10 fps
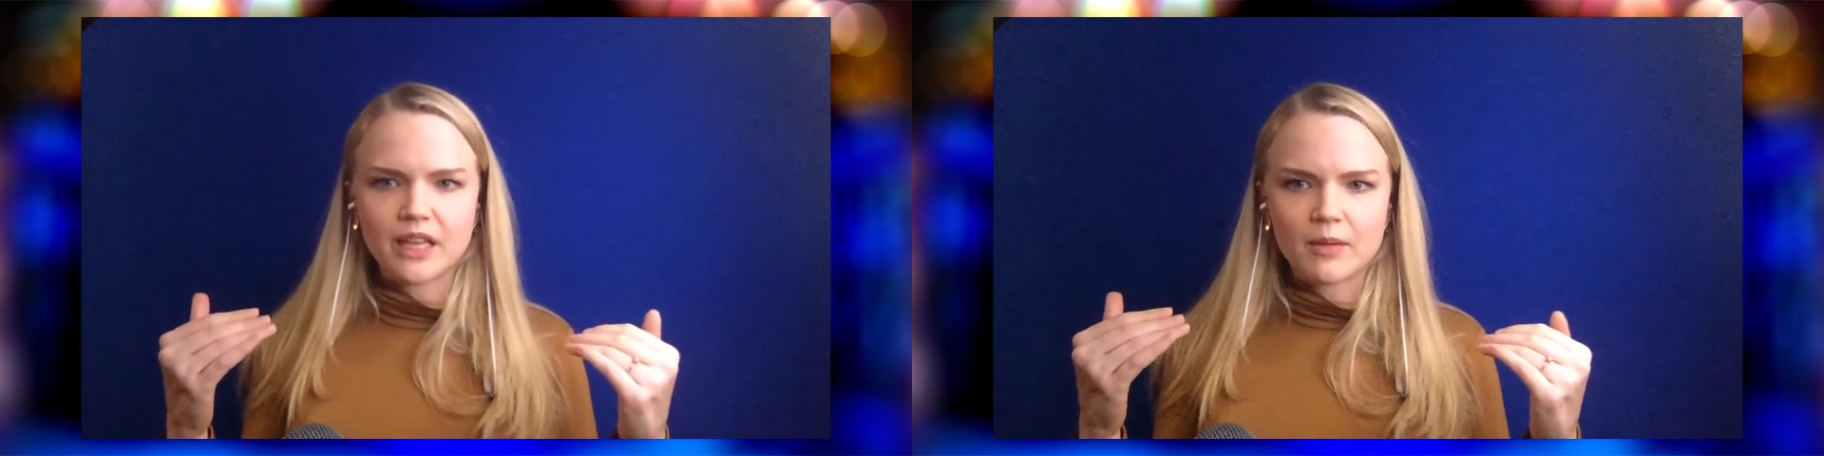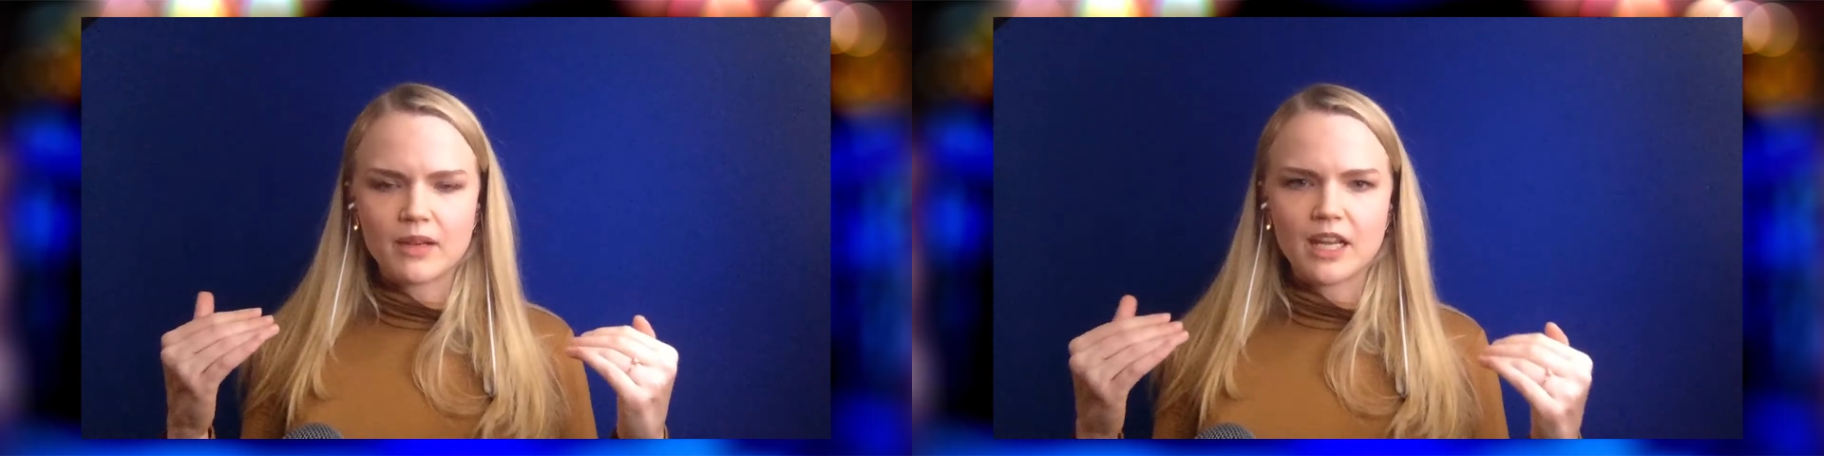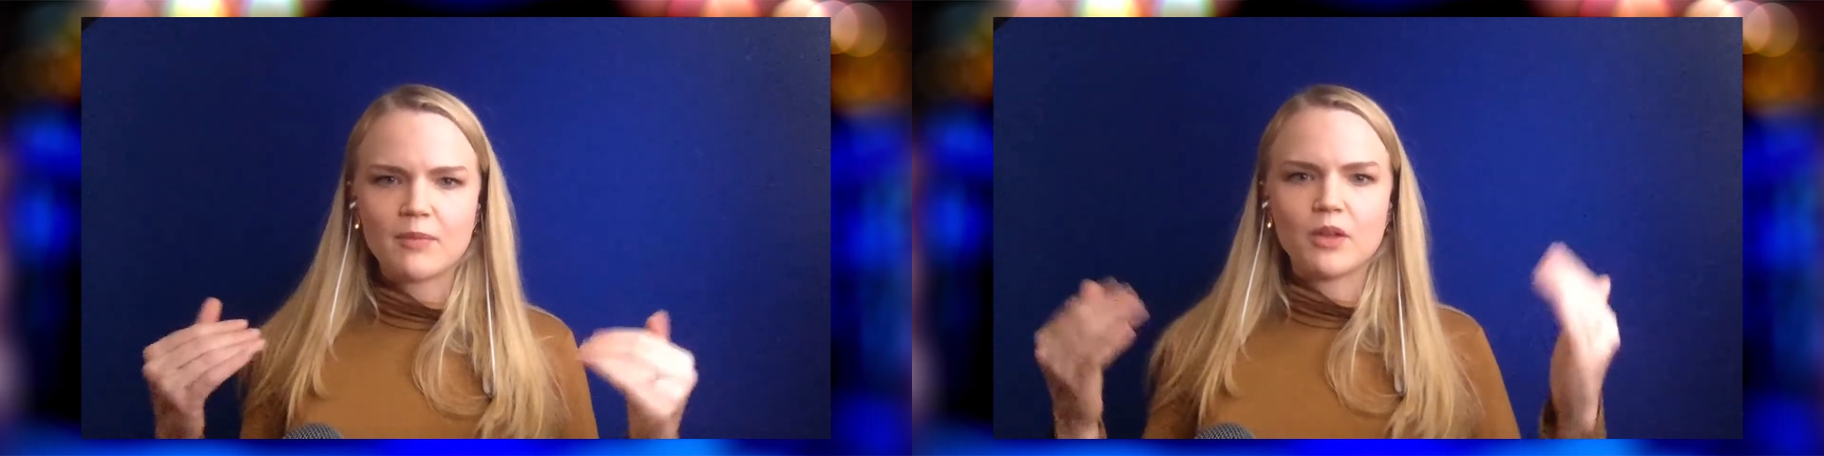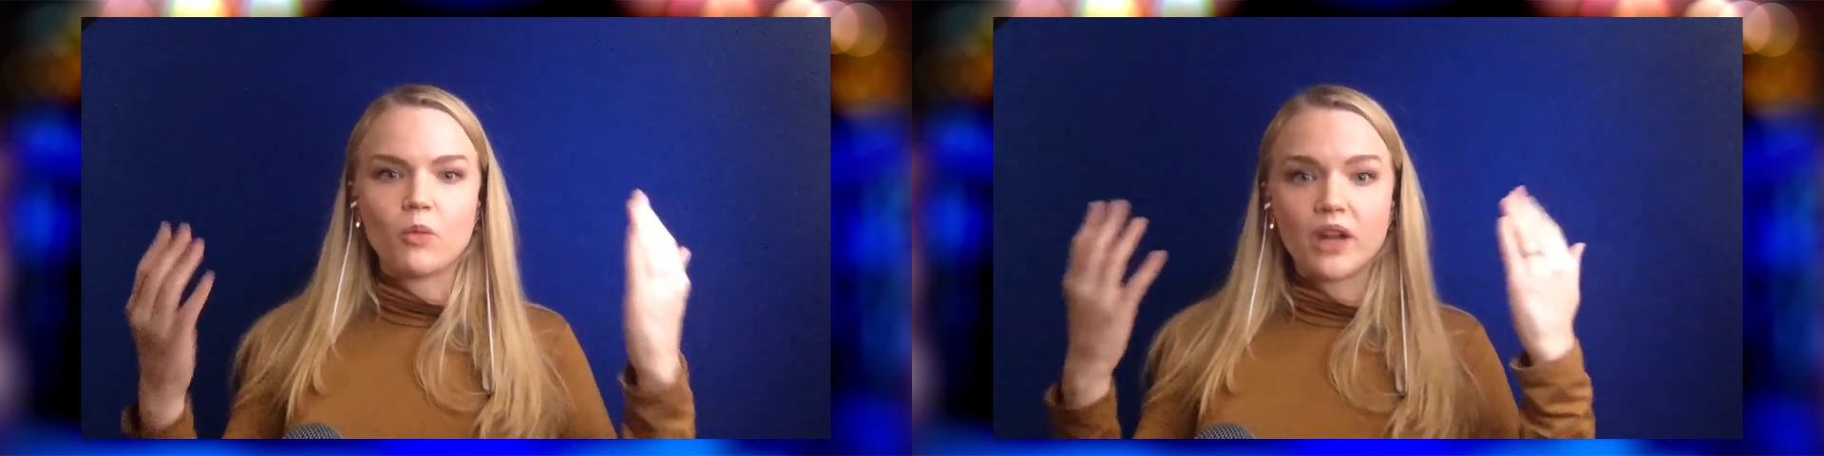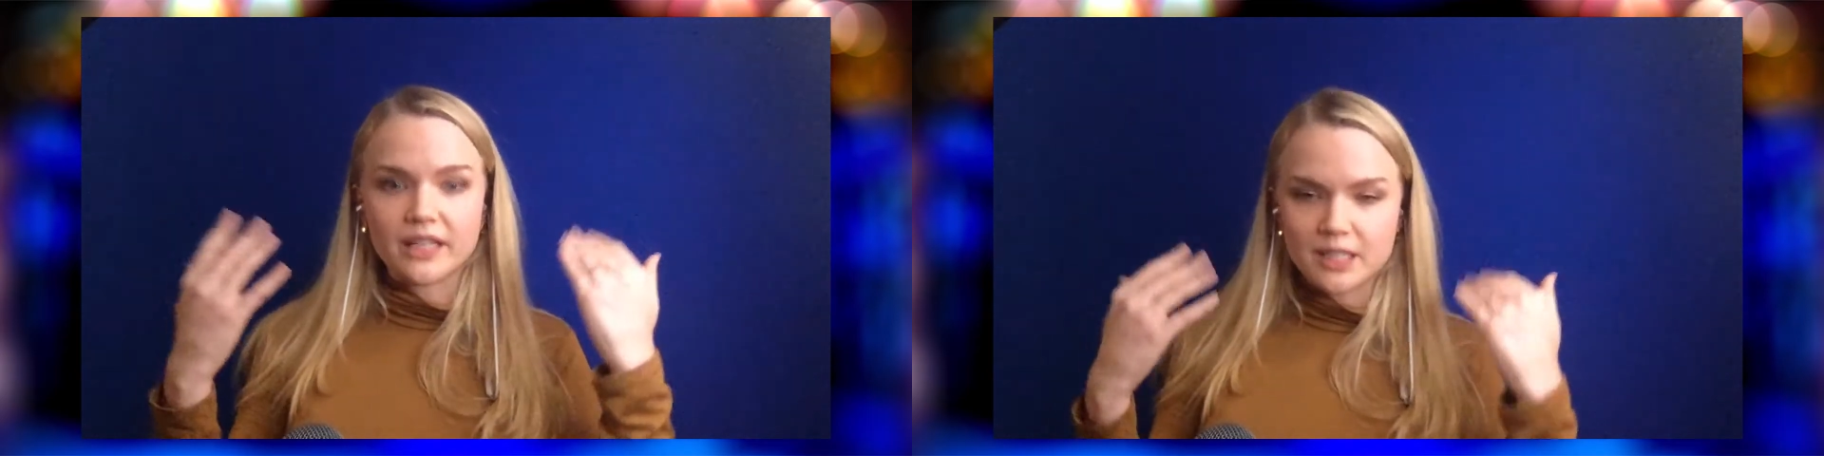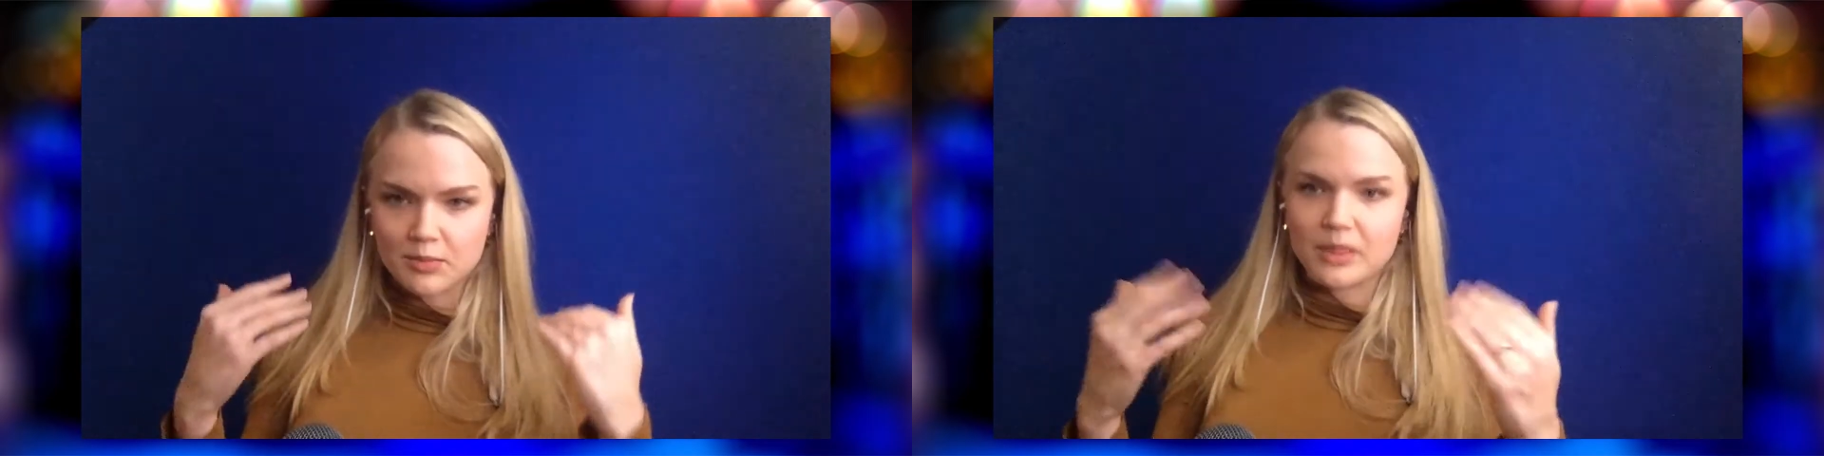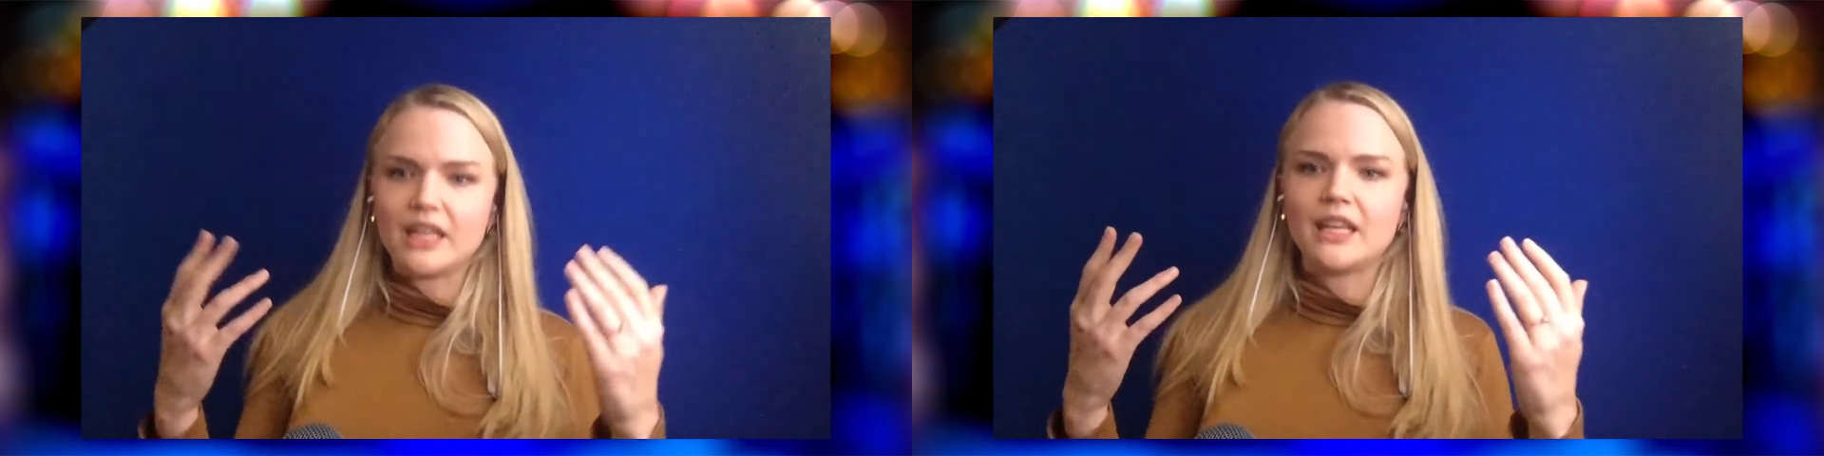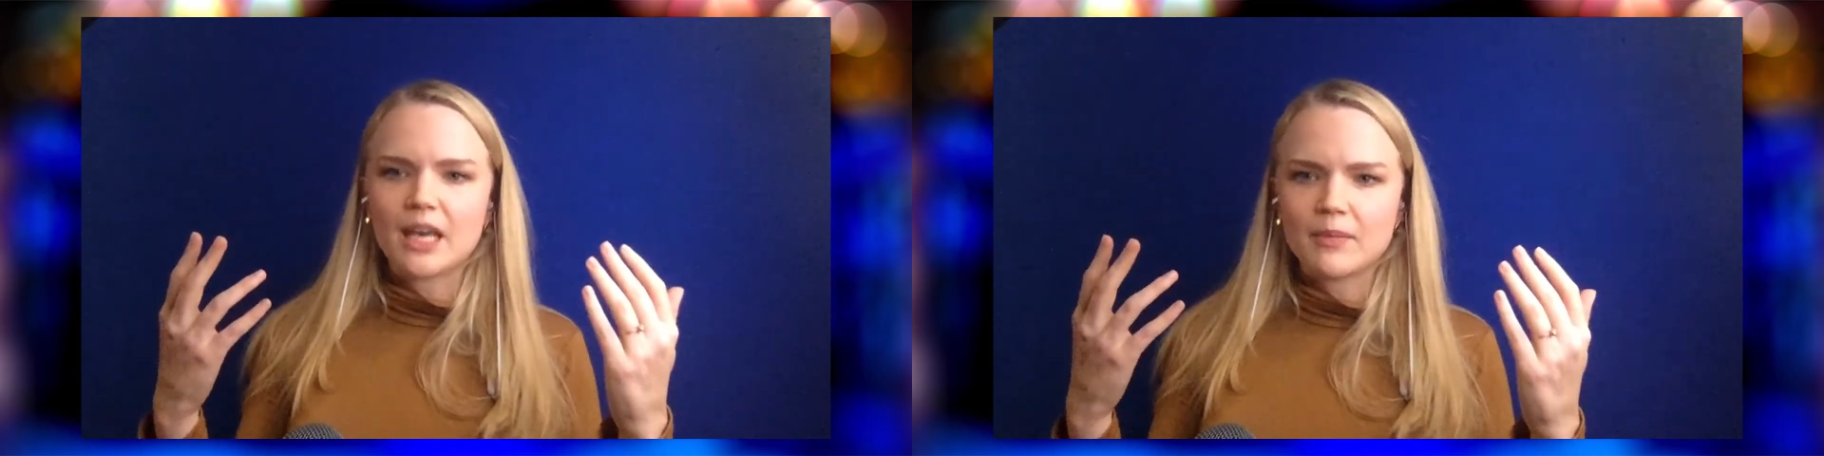Eminem and wanting to
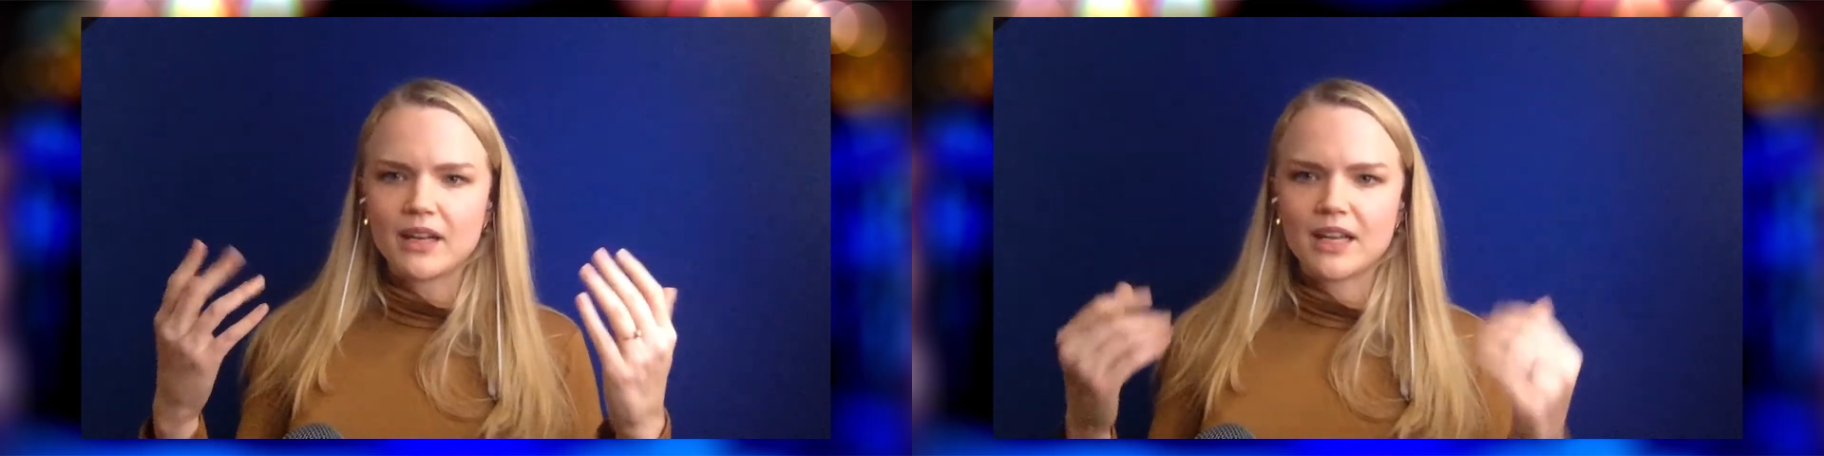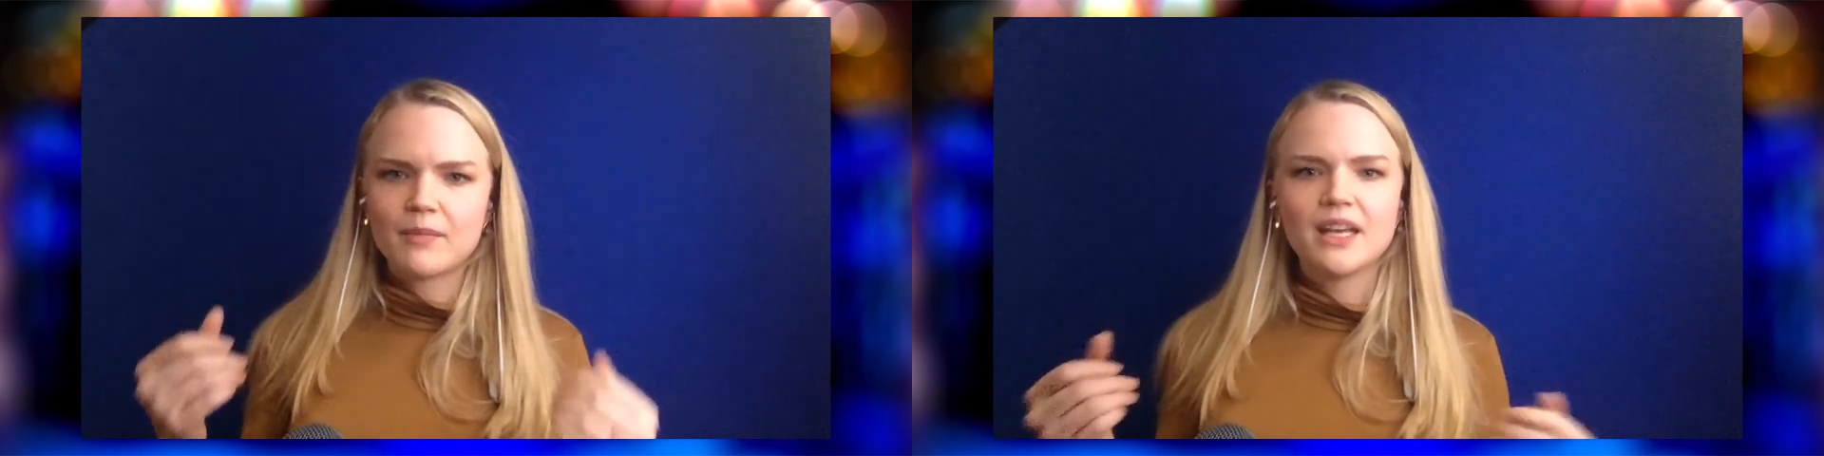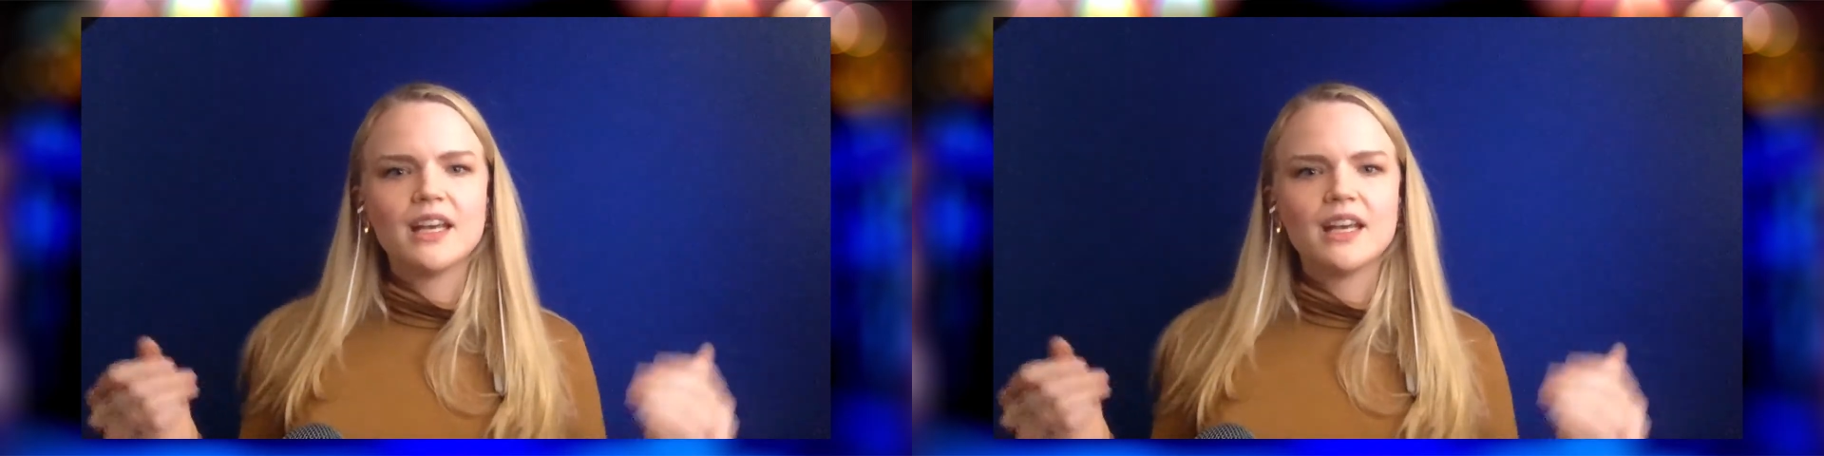be Eminem.